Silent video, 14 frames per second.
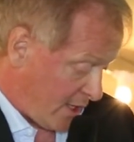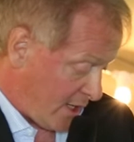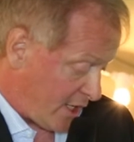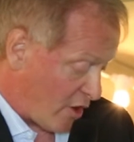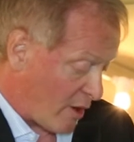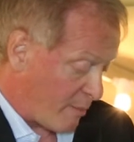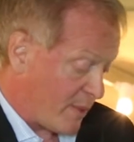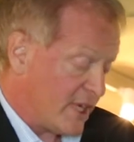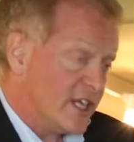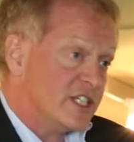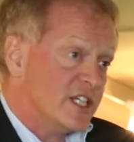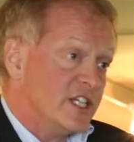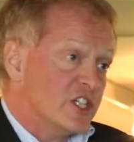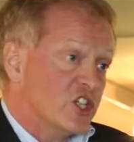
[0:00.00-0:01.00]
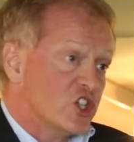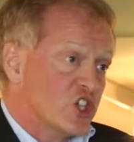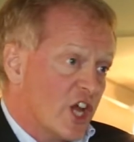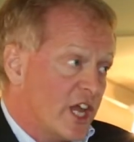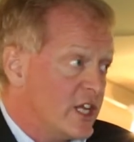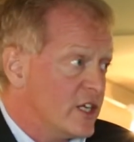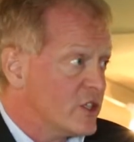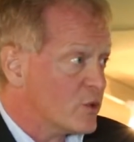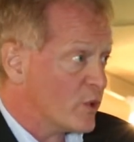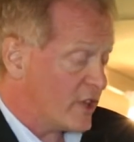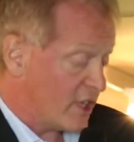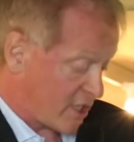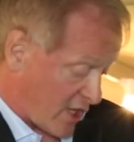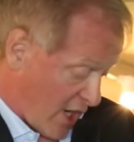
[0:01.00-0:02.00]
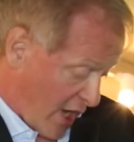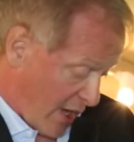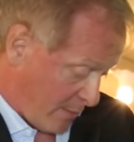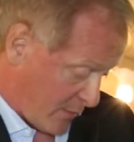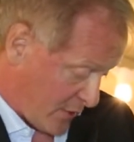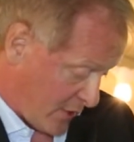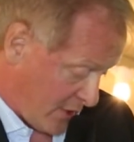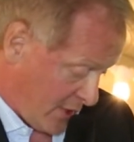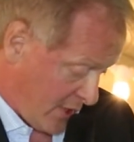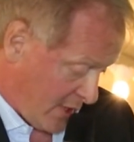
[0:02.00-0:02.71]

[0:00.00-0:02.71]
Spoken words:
in our ability to change with the times,